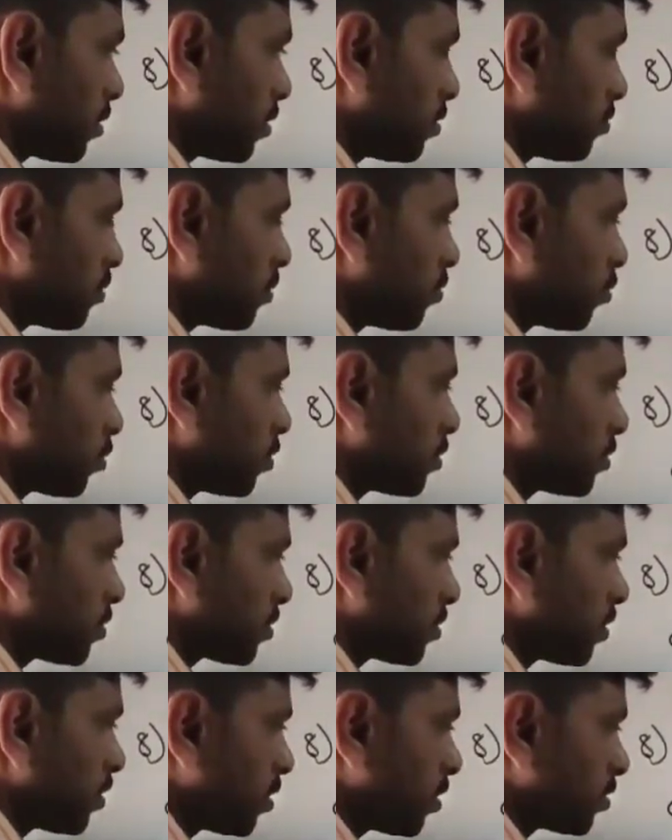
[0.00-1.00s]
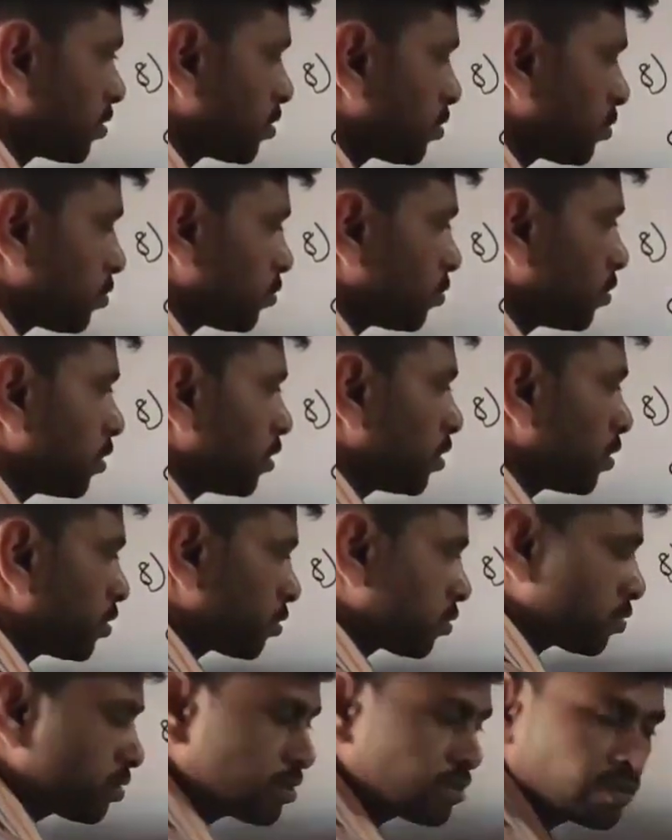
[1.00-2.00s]
double bond CH2.
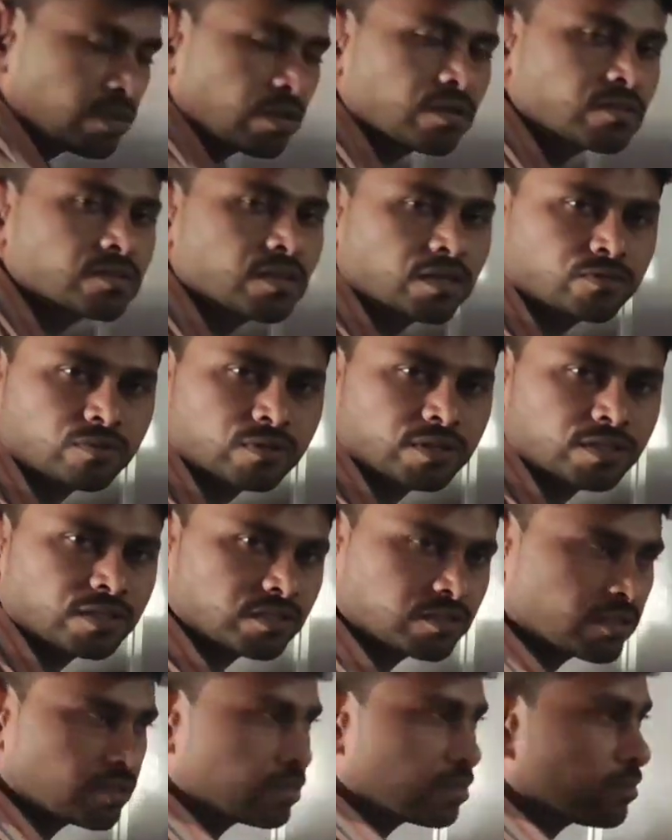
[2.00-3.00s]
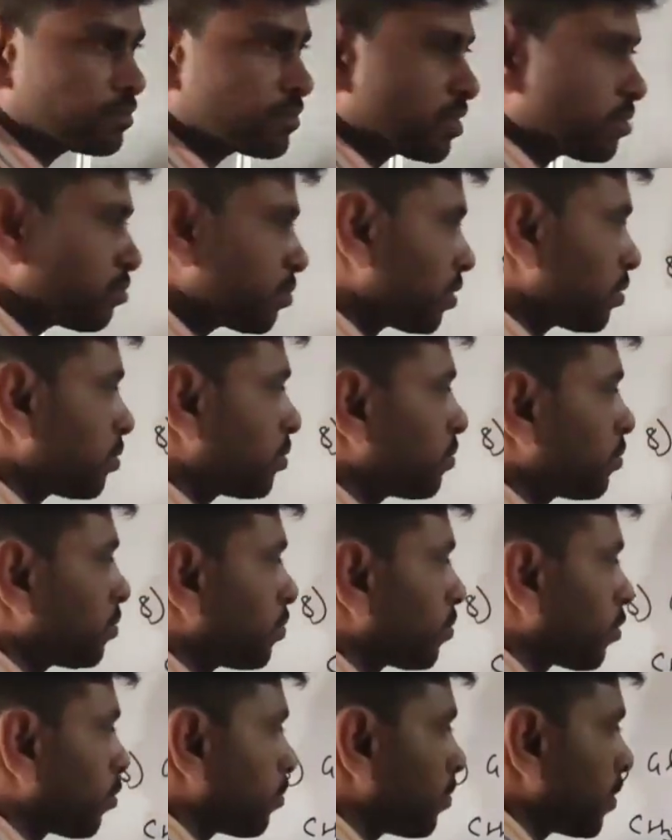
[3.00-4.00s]
So this is unsaturated system, simple
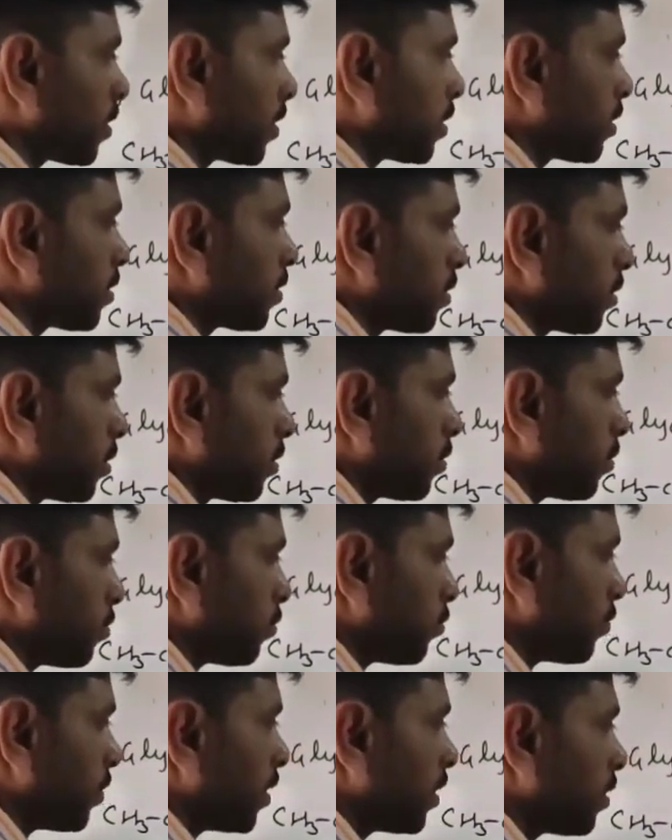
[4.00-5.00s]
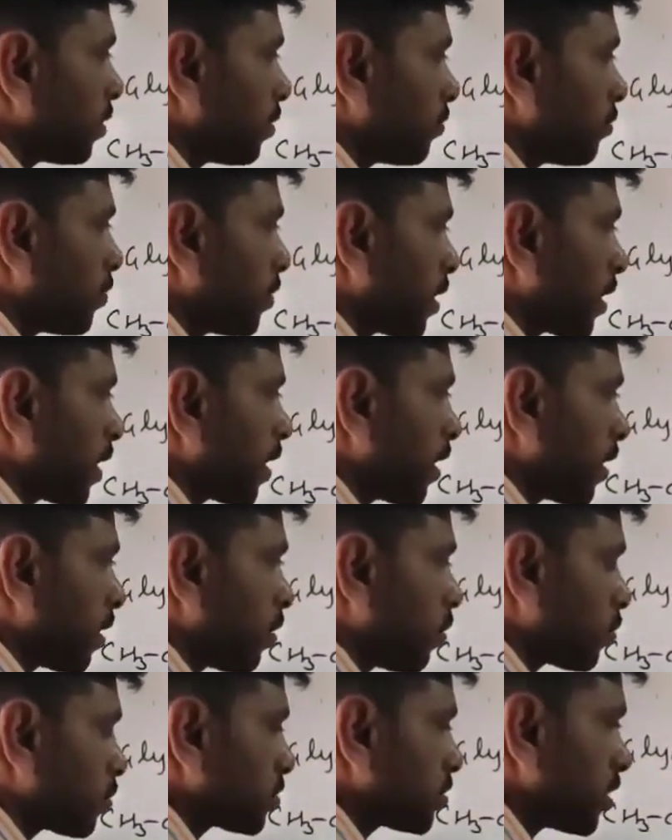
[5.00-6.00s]
propylene. When we
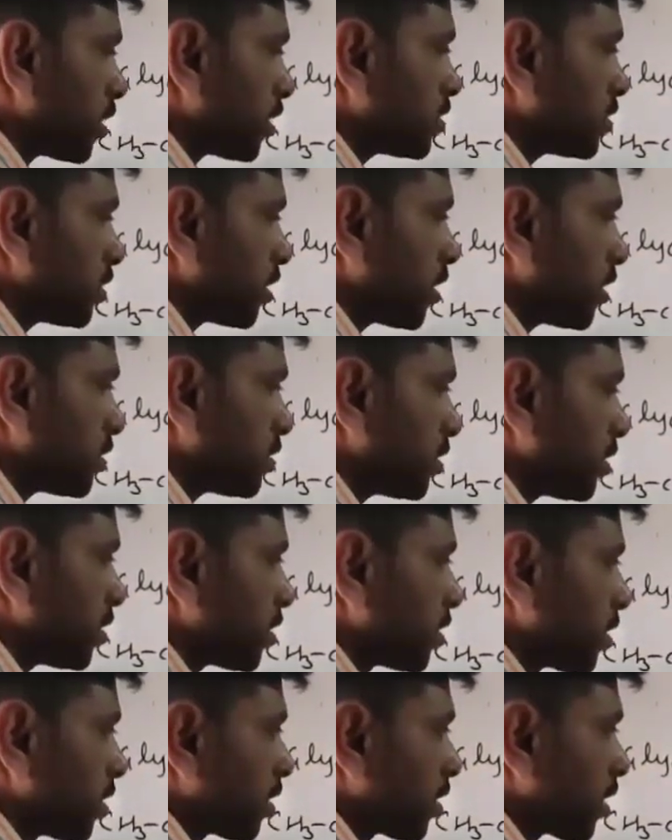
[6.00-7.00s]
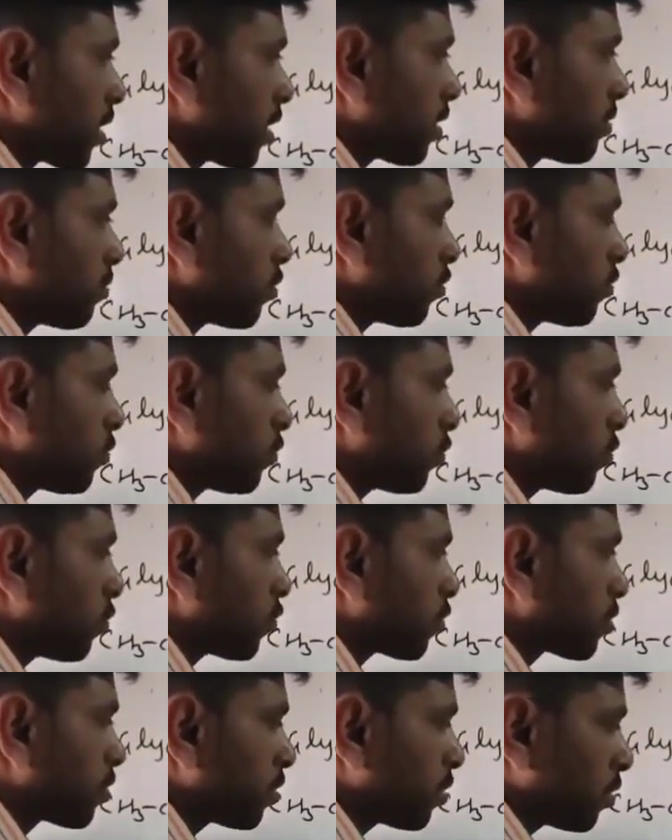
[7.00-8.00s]
add oxidizing agent
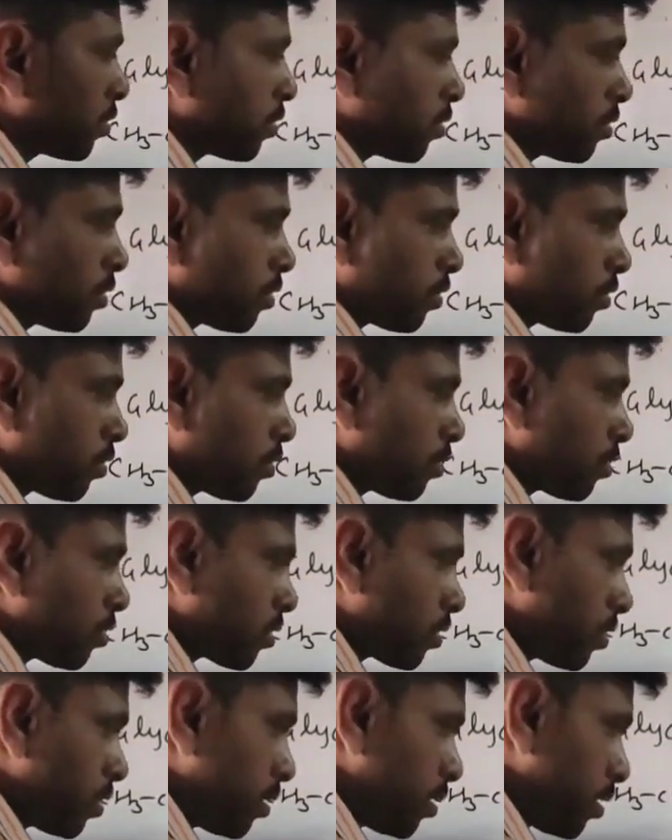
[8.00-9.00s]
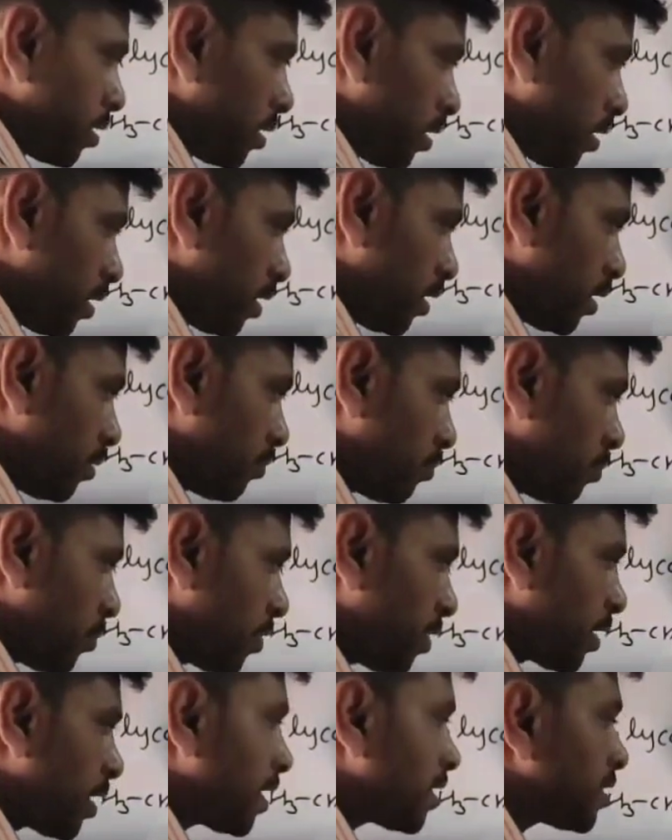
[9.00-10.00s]
KMnO4 or any
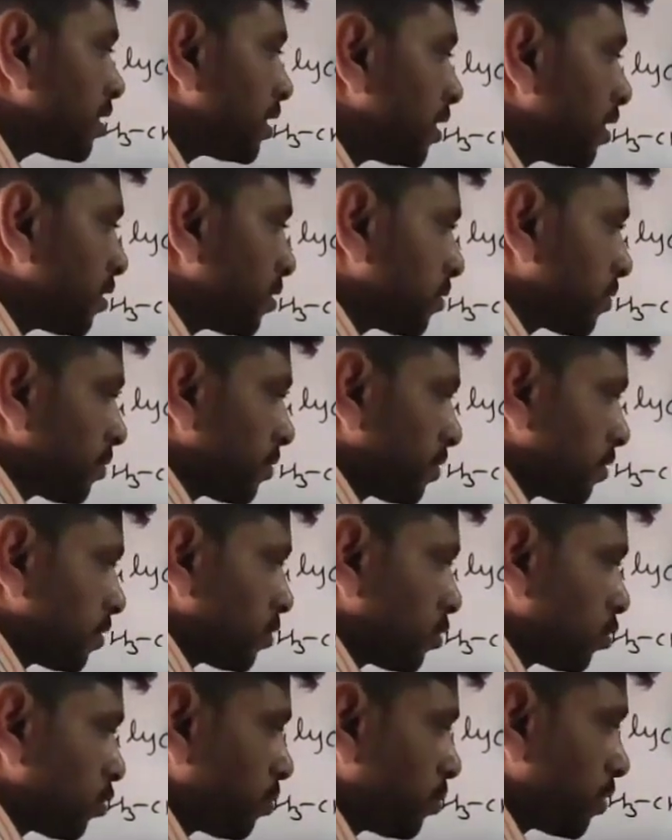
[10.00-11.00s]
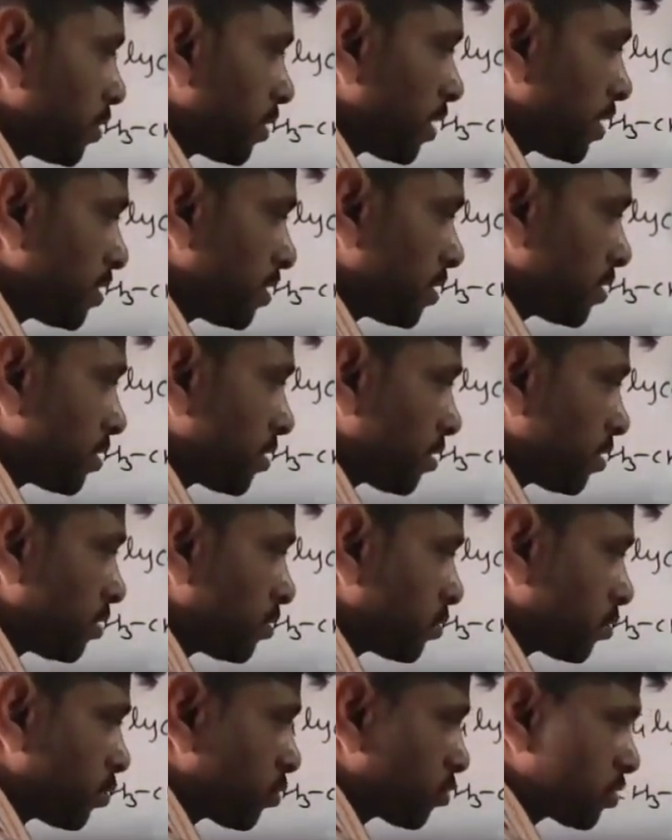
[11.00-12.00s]
per acid, so per acids are
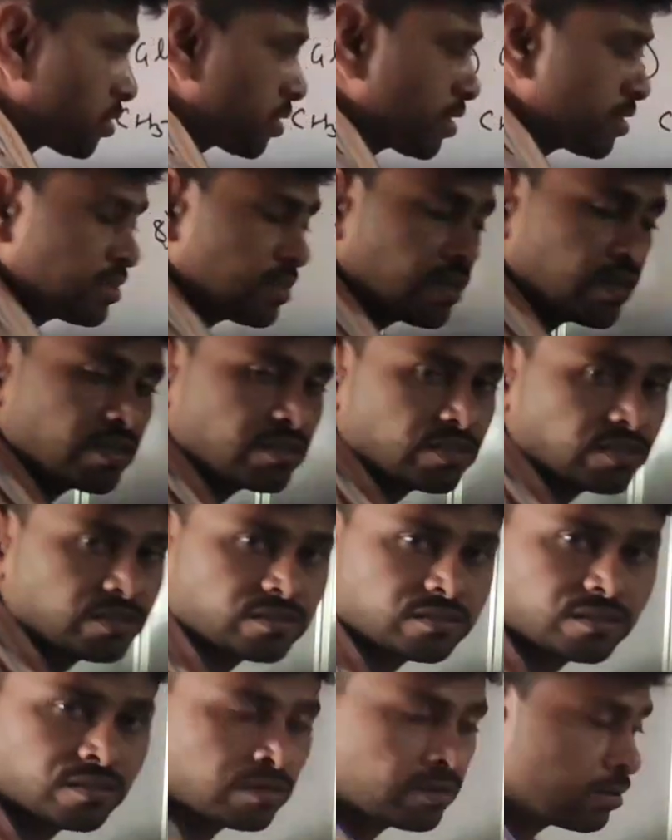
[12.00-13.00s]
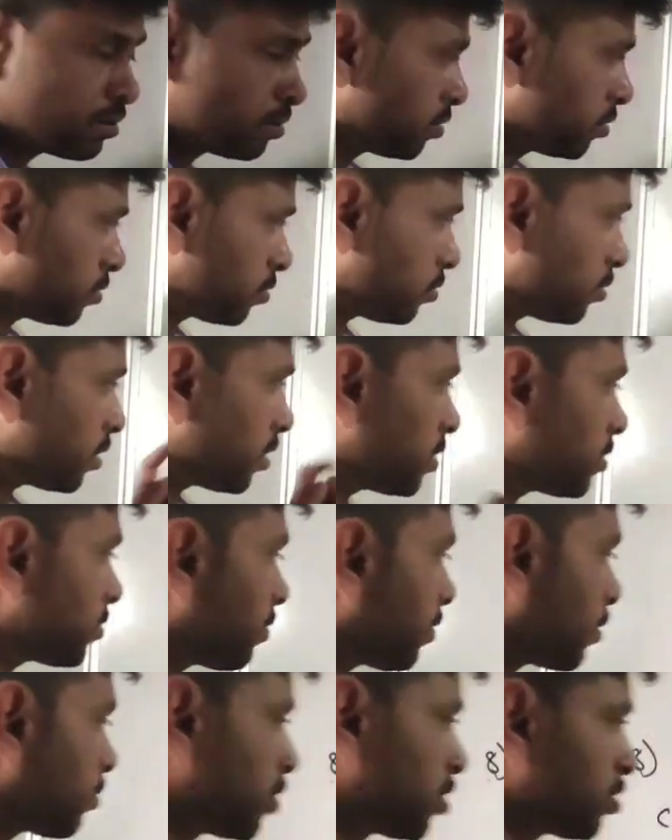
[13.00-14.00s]
also oxidizing agents. So there is
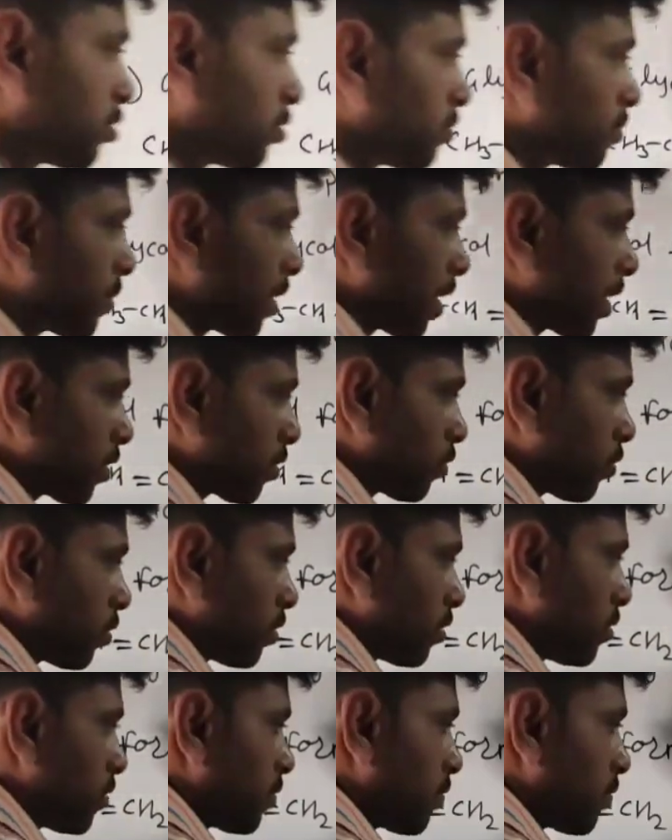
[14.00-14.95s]
formation of glycol,